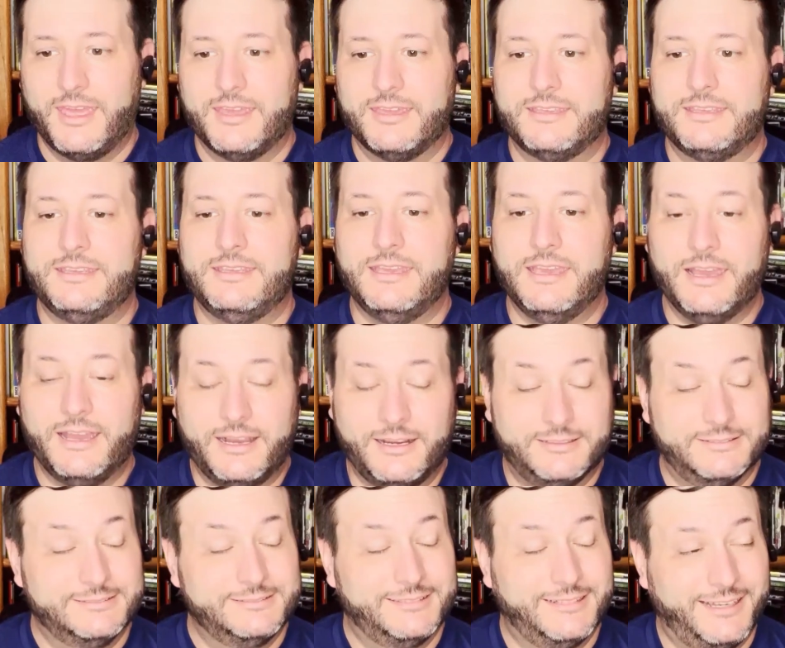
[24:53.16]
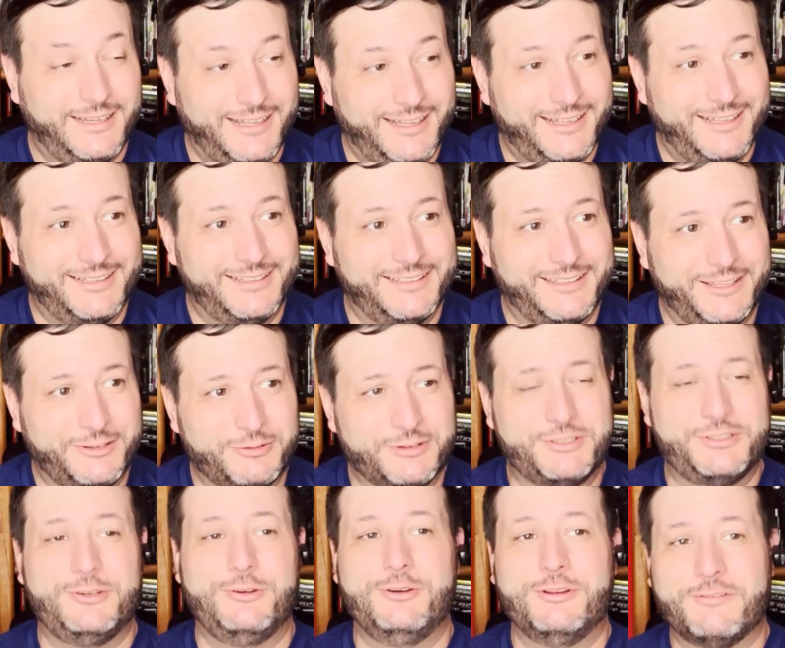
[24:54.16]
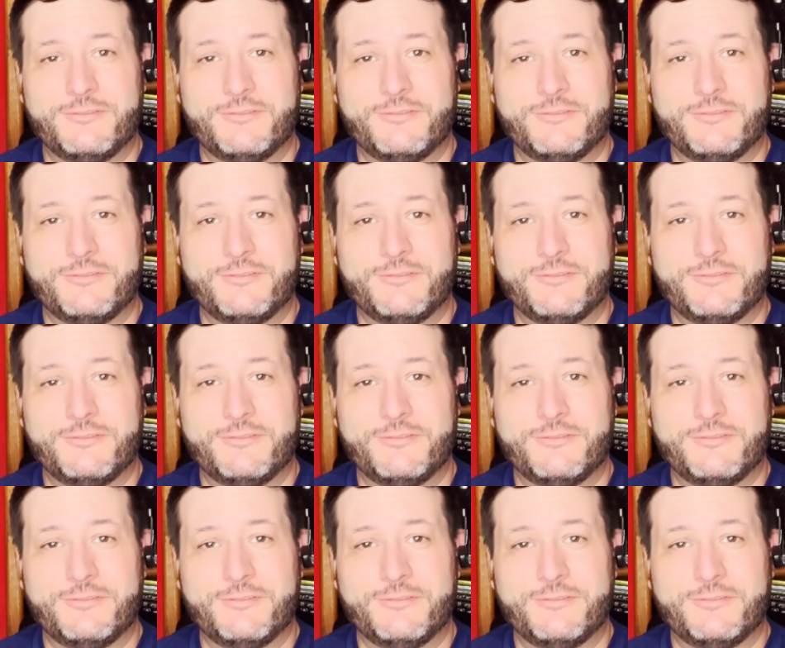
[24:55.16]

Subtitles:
Yeah, there were 2 different